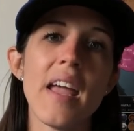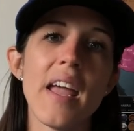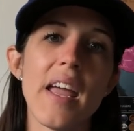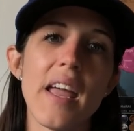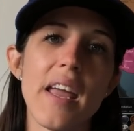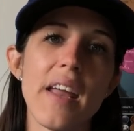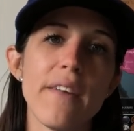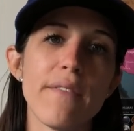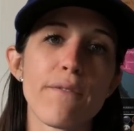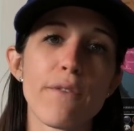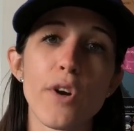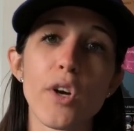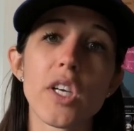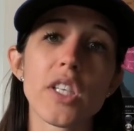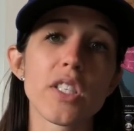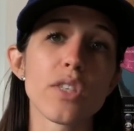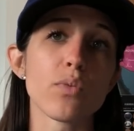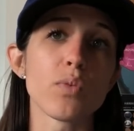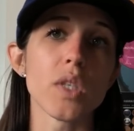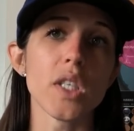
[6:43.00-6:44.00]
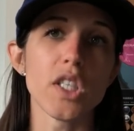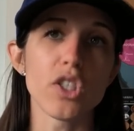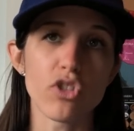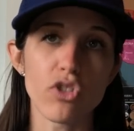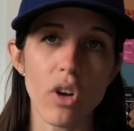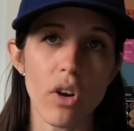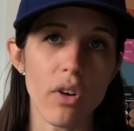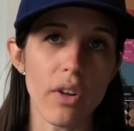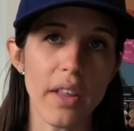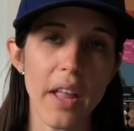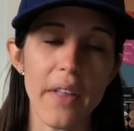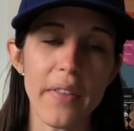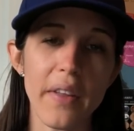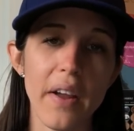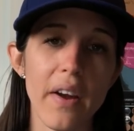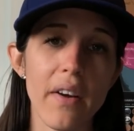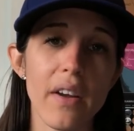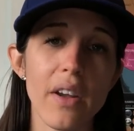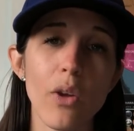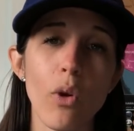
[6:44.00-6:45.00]
And Ferguson really struggled out
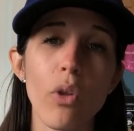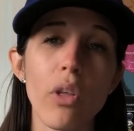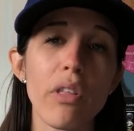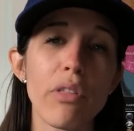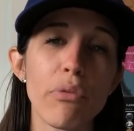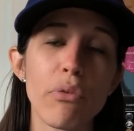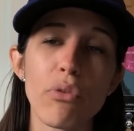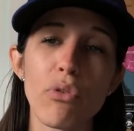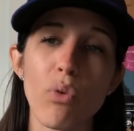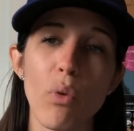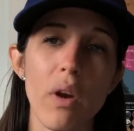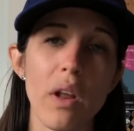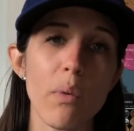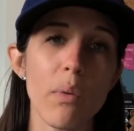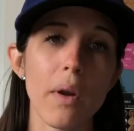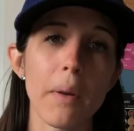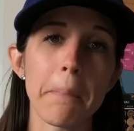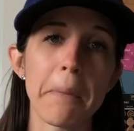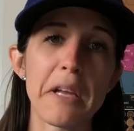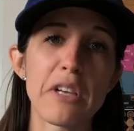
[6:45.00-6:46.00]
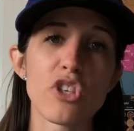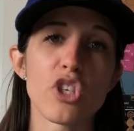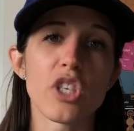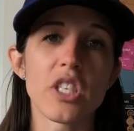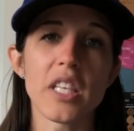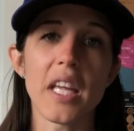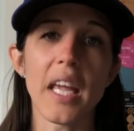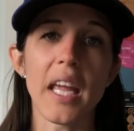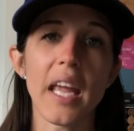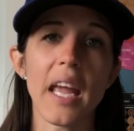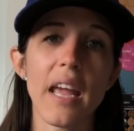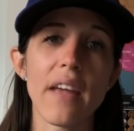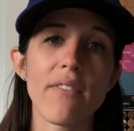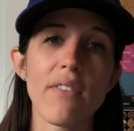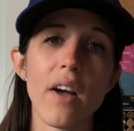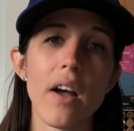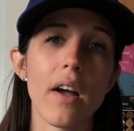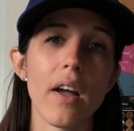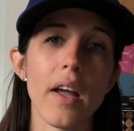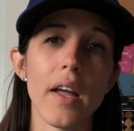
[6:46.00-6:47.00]
there. He only threw 21 pitches
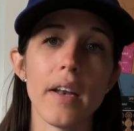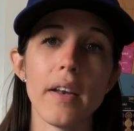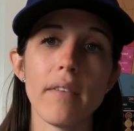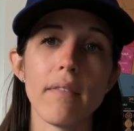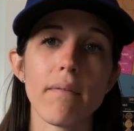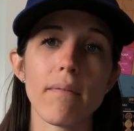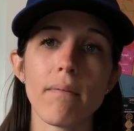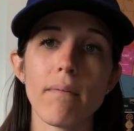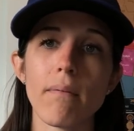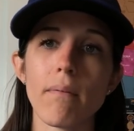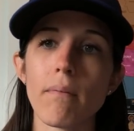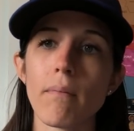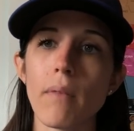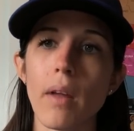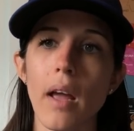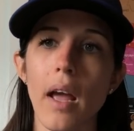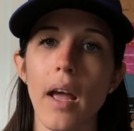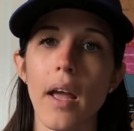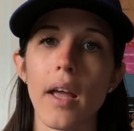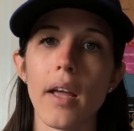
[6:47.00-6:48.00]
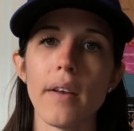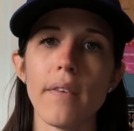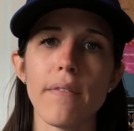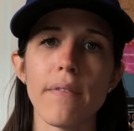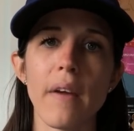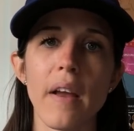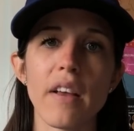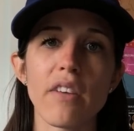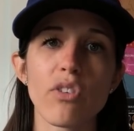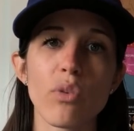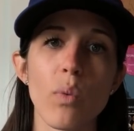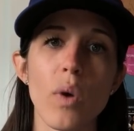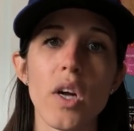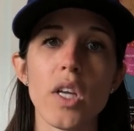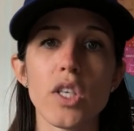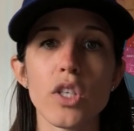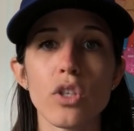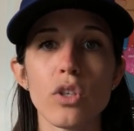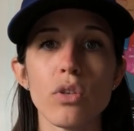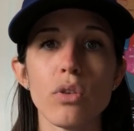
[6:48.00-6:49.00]
and and faced
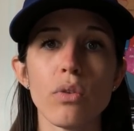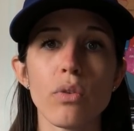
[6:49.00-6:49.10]
8